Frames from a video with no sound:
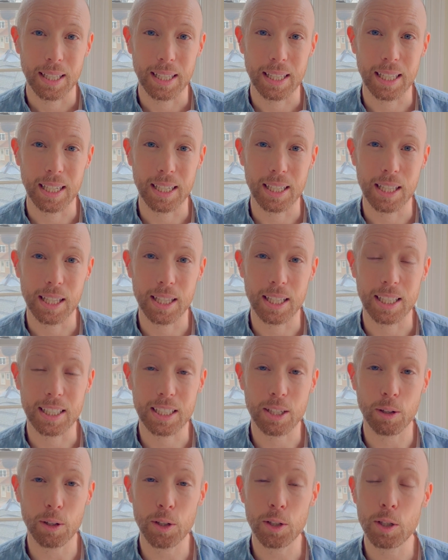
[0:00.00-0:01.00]
There's
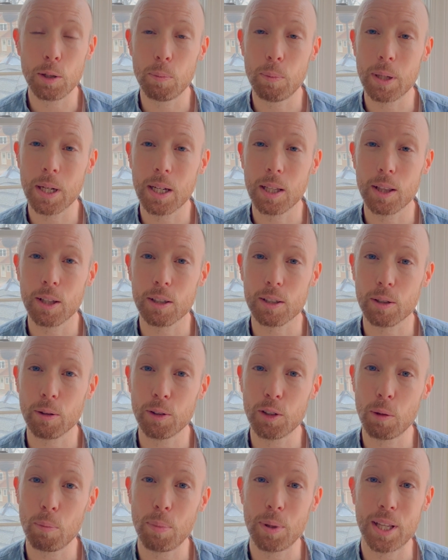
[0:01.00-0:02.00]
going to
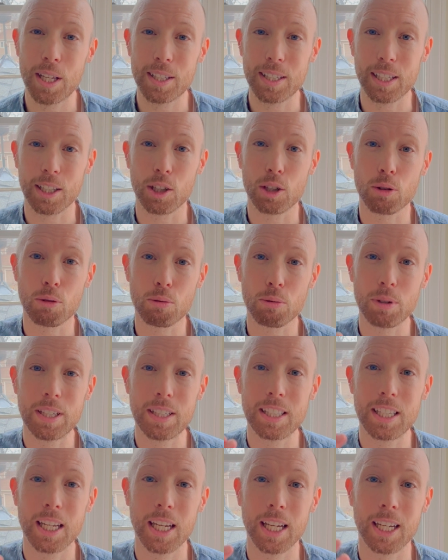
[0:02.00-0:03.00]
be this
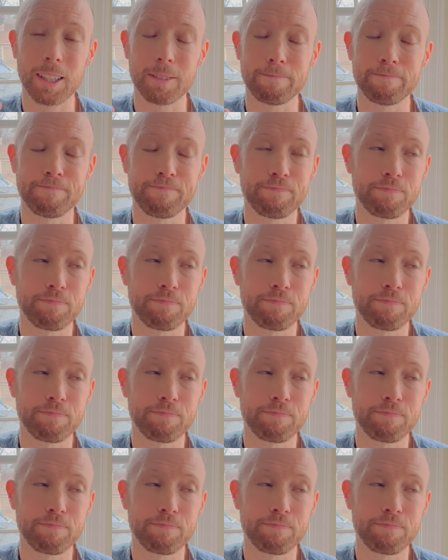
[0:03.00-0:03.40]
increasing